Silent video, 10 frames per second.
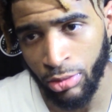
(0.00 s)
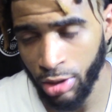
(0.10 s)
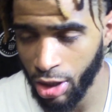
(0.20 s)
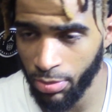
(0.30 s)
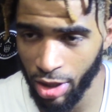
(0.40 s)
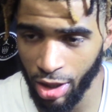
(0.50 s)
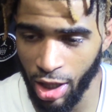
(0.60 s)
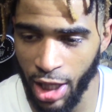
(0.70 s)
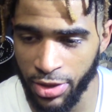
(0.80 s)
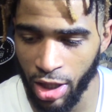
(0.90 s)
I mean,
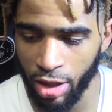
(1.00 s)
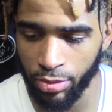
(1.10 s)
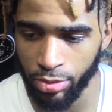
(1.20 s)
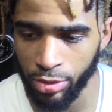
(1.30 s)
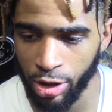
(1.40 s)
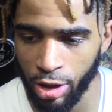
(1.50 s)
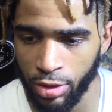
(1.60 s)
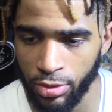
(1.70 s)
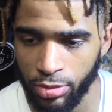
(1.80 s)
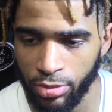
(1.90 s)
I think, you
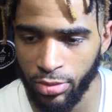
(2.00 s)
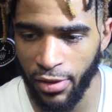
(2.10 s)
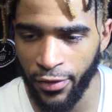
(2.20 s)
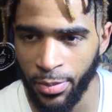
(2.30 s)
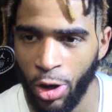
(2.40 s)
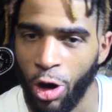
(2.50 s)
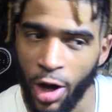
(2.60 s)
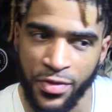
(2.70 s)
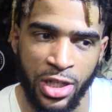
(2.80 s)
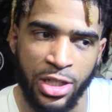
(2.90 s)
know, from the
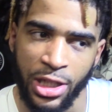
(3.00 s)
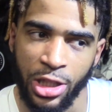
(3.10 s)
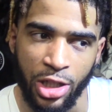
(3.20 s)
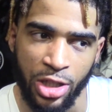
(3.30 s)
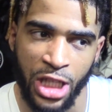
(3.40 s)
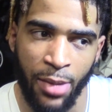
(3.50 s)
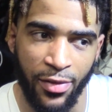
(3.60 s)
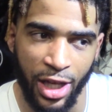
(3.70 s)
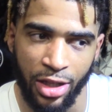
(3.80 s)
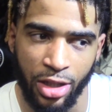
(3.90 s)
off season, I did a good job
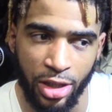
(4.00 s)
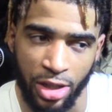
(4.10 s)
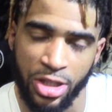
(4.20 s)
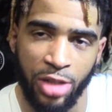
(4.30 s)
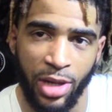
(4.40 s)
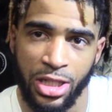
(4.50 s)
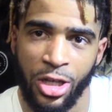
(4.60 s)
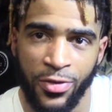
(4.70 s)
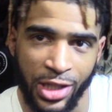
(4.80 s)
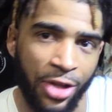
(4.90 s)
of, like, conditioning
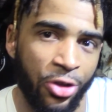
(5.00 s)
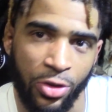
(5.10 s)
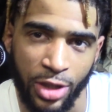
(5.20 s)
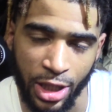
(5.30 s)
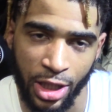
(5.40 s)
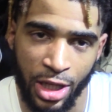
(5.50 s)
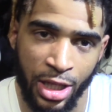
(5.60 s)
myself, and I know, like,